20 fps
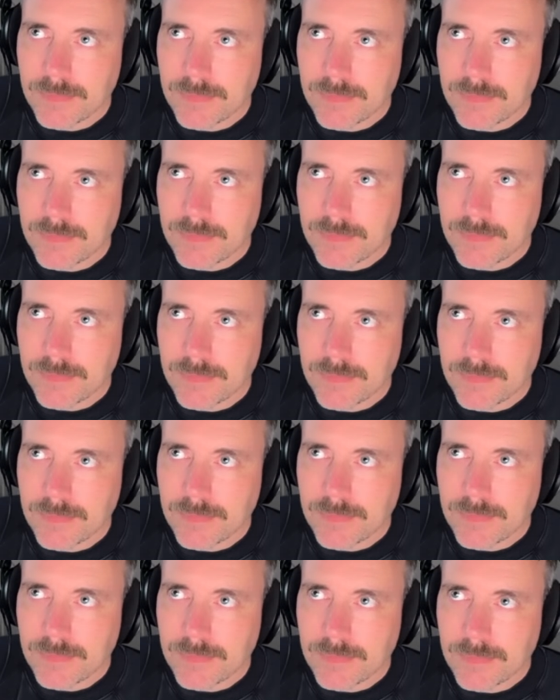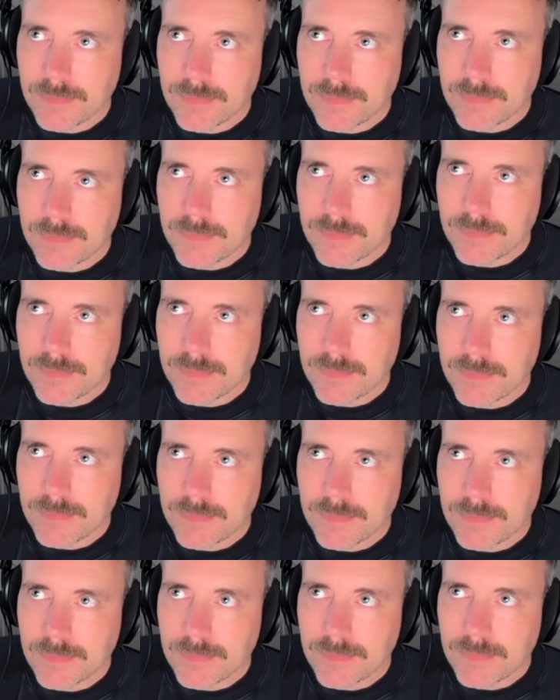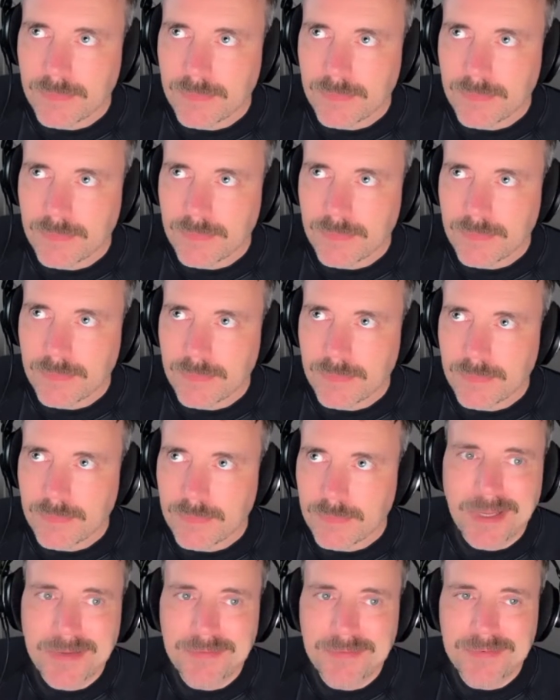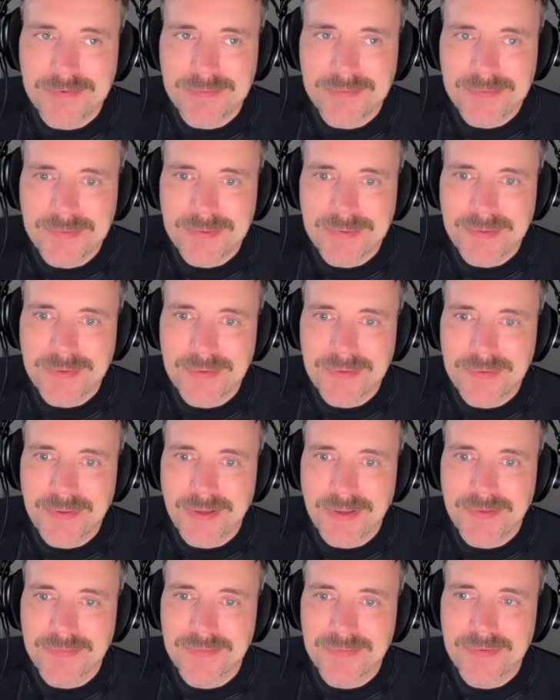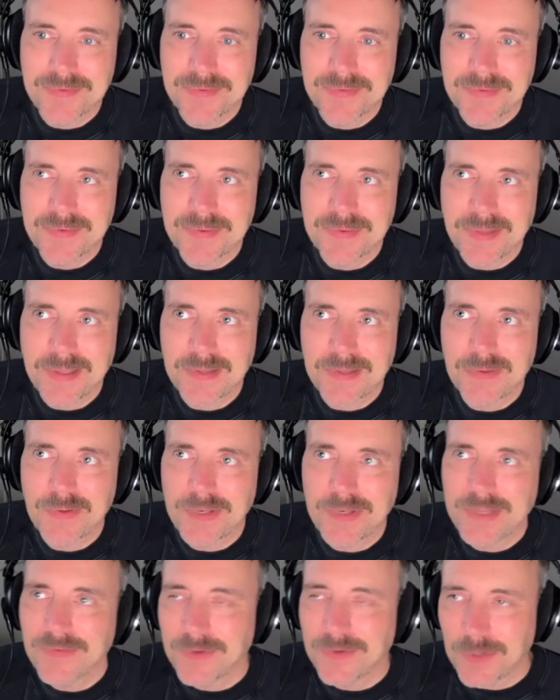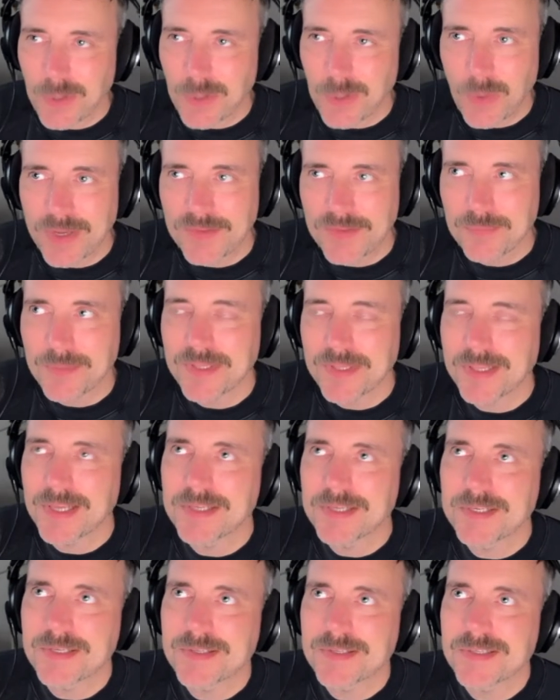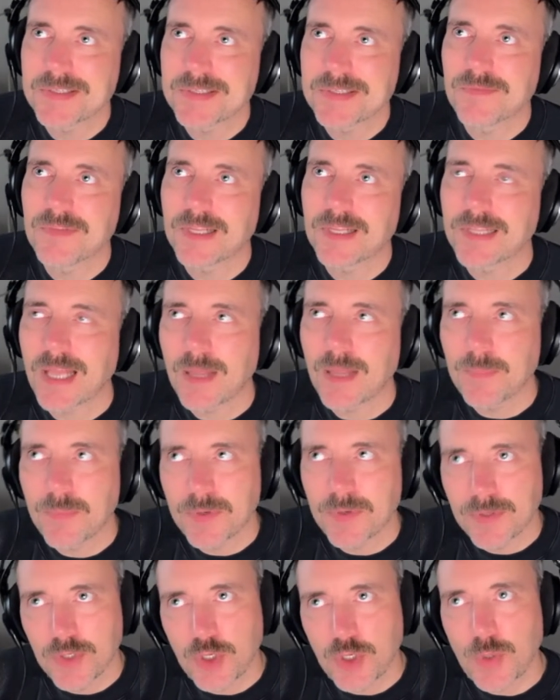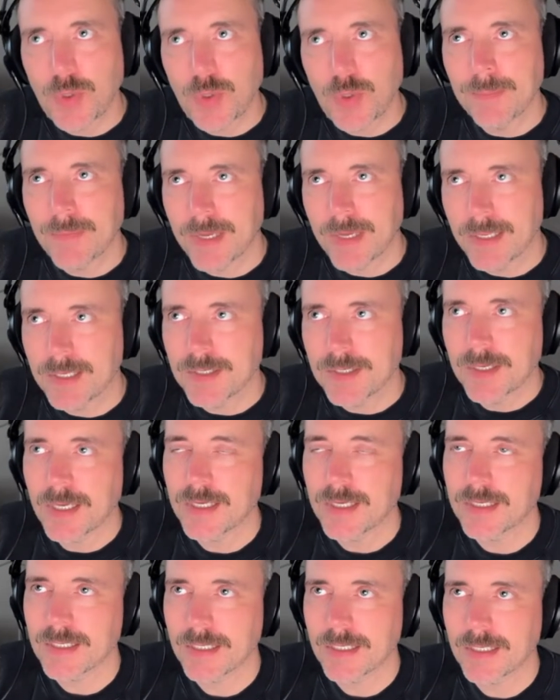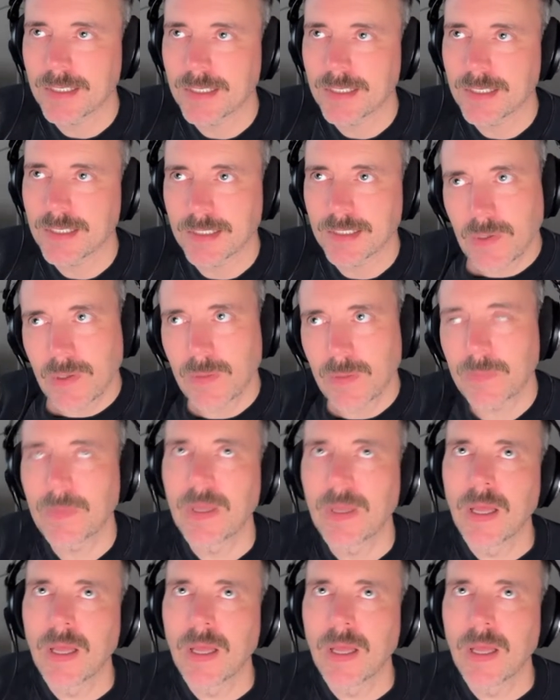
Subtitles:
for you who know, it's a tough life. You have like to live on low expectations and stuff like that. But during my education in Stockholm,